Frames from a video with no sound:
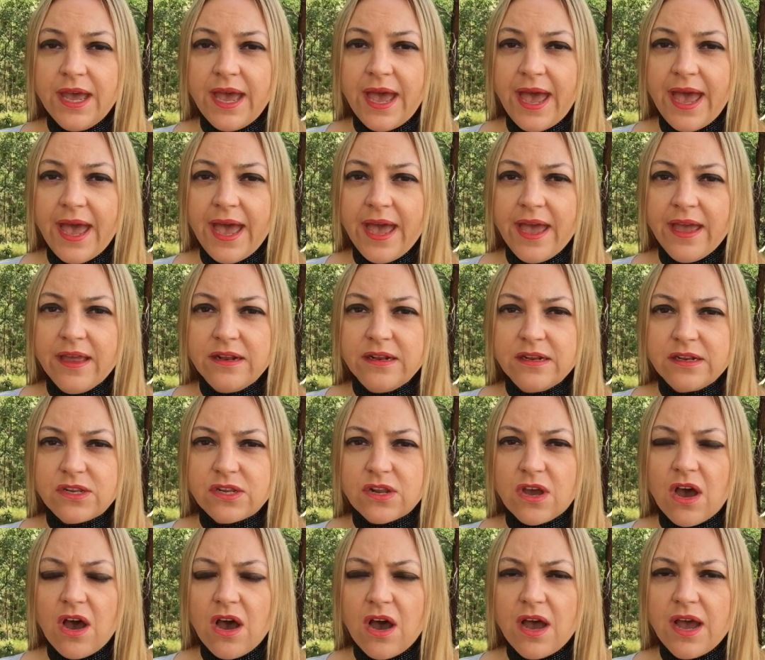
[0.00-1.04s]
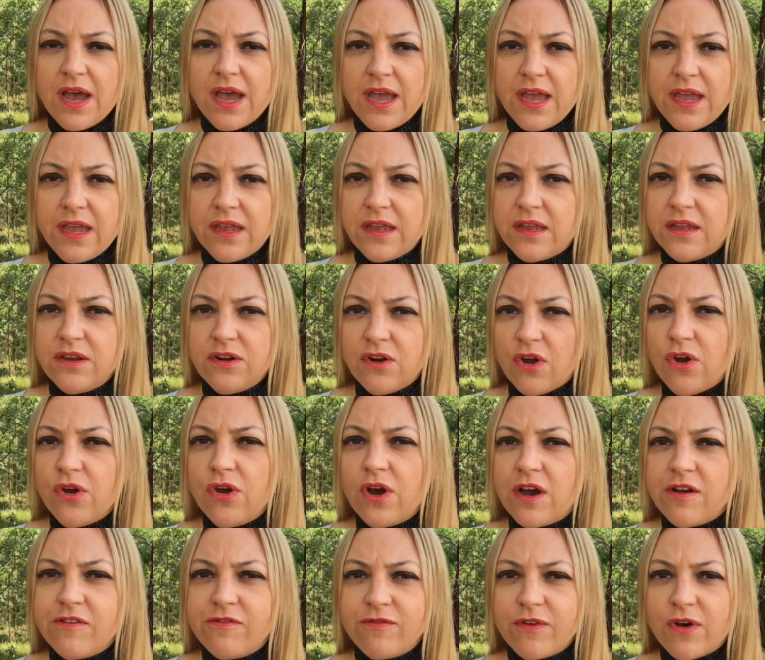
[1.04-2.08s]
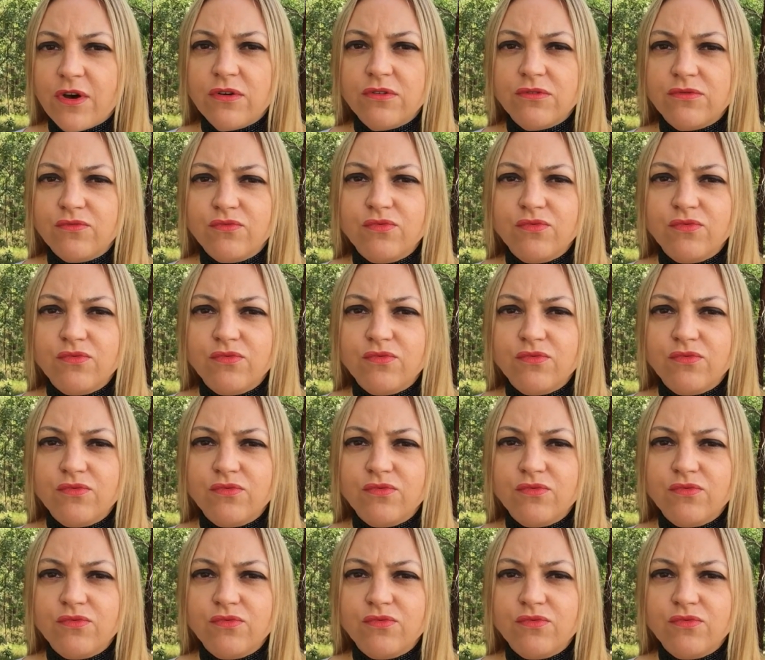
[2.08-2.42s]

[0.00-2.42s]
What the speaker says: and I felt